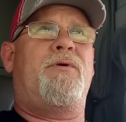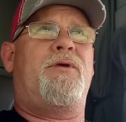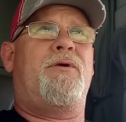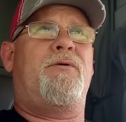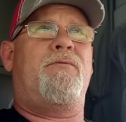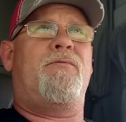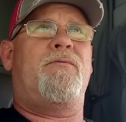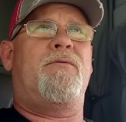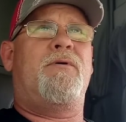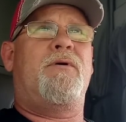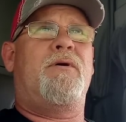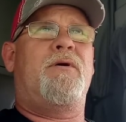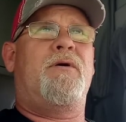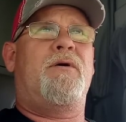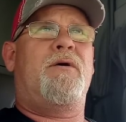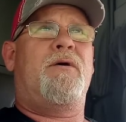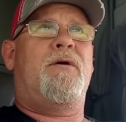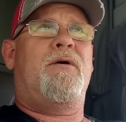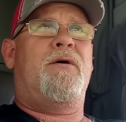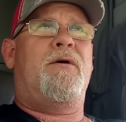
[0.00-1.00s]
you,
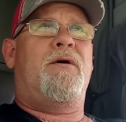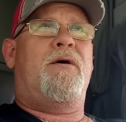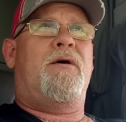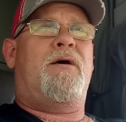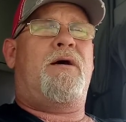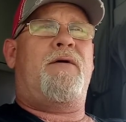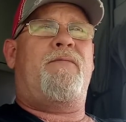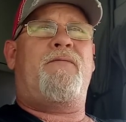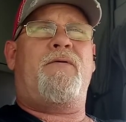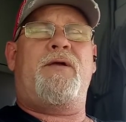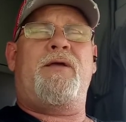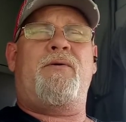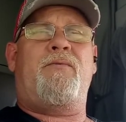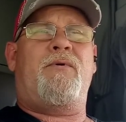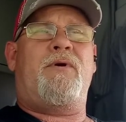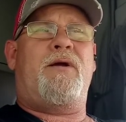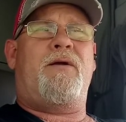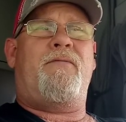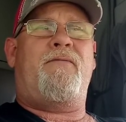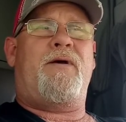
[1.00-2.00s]
I forget
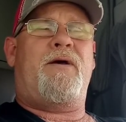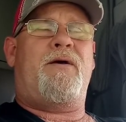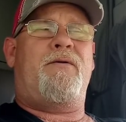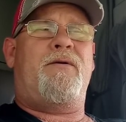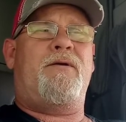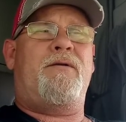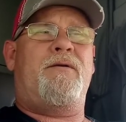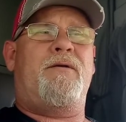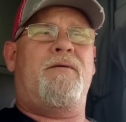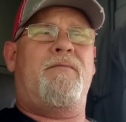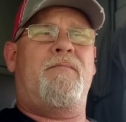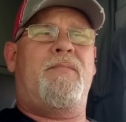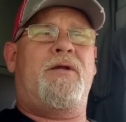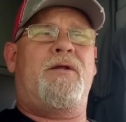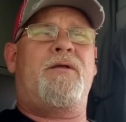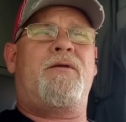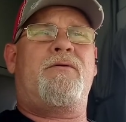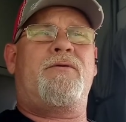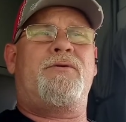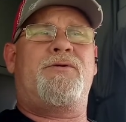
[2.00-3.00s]
where I found it, but
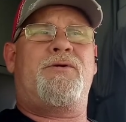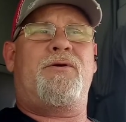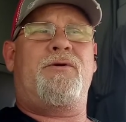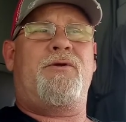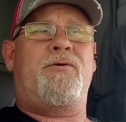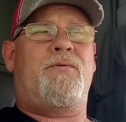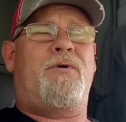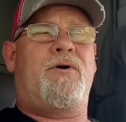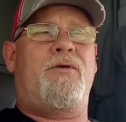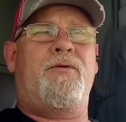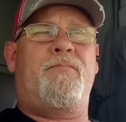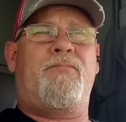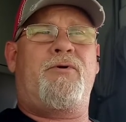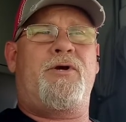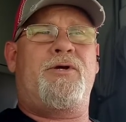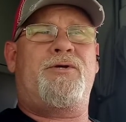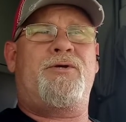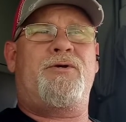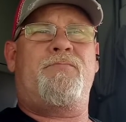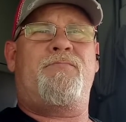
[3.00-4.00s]
it'll show you all the
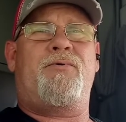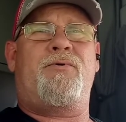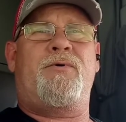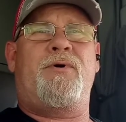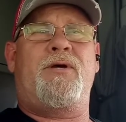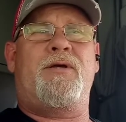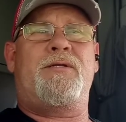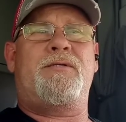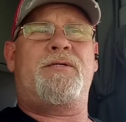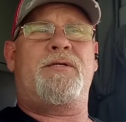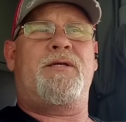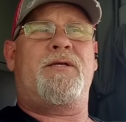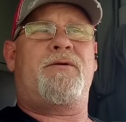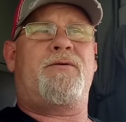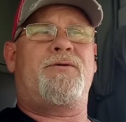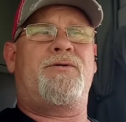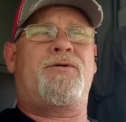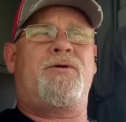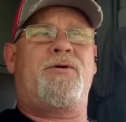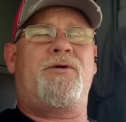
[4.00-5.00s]
pressure points, and
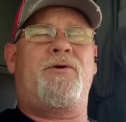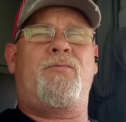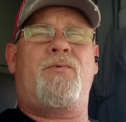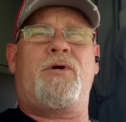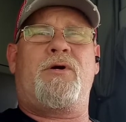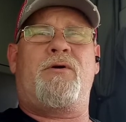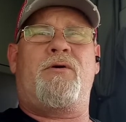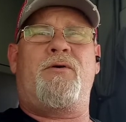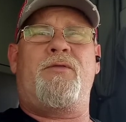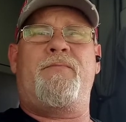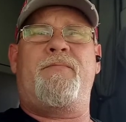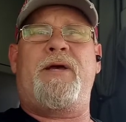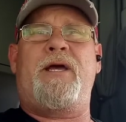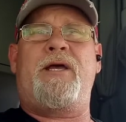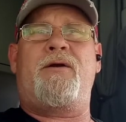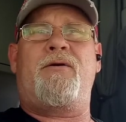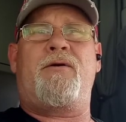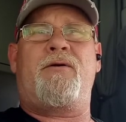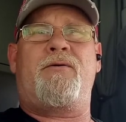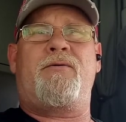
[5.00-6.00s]
it'll show you where all the
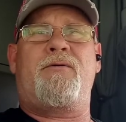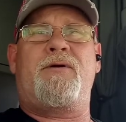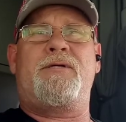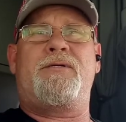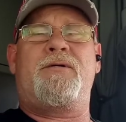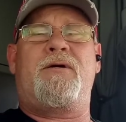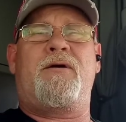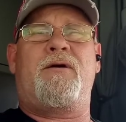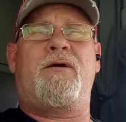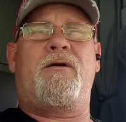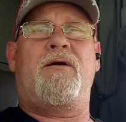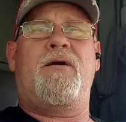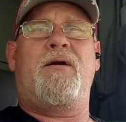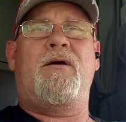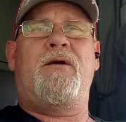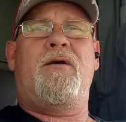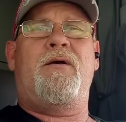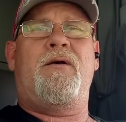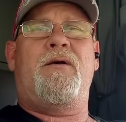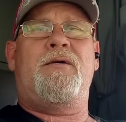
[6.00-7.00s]
main arteries are,
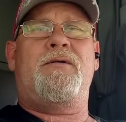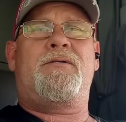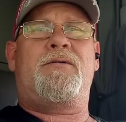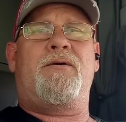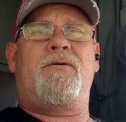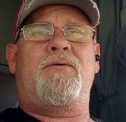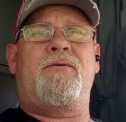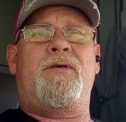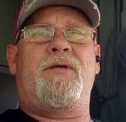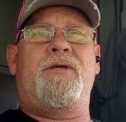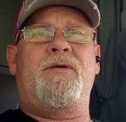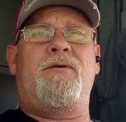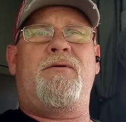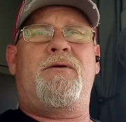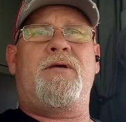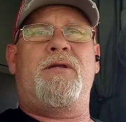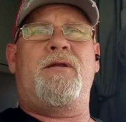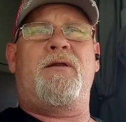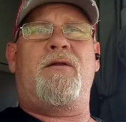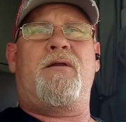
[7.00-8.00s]
so that you
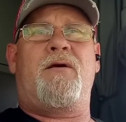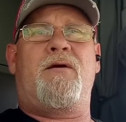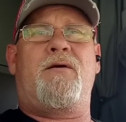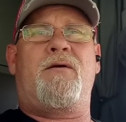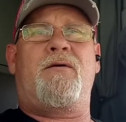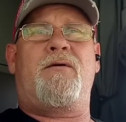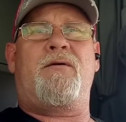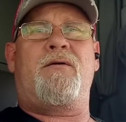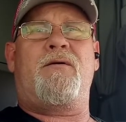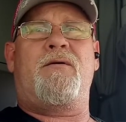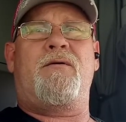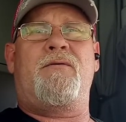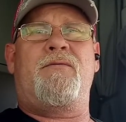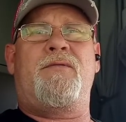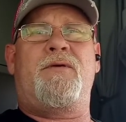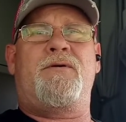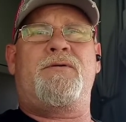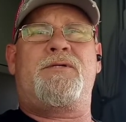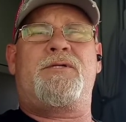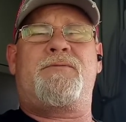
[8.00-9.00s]
can learn
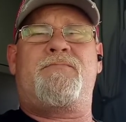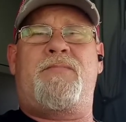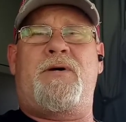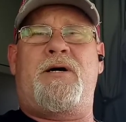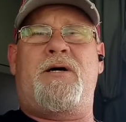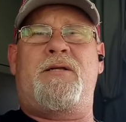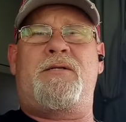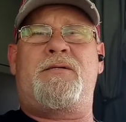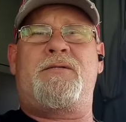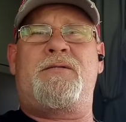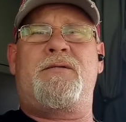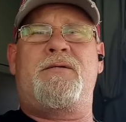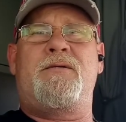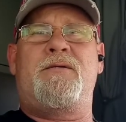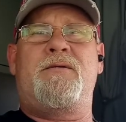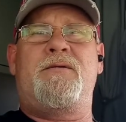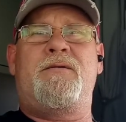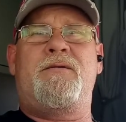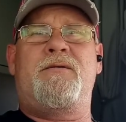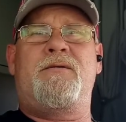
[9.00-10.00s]
those spots
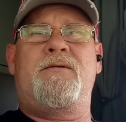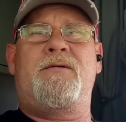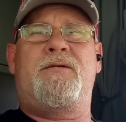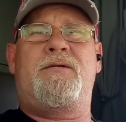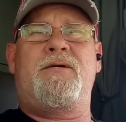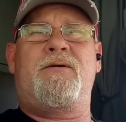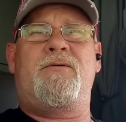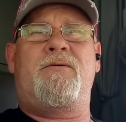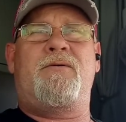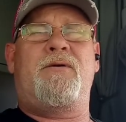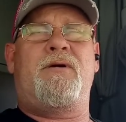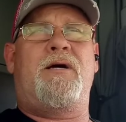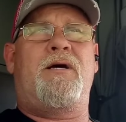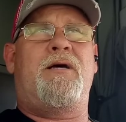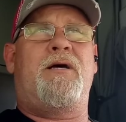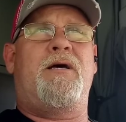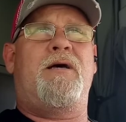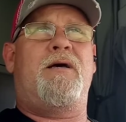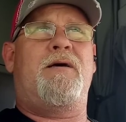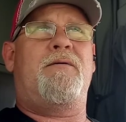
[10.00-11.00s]

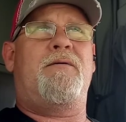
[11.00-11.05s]
to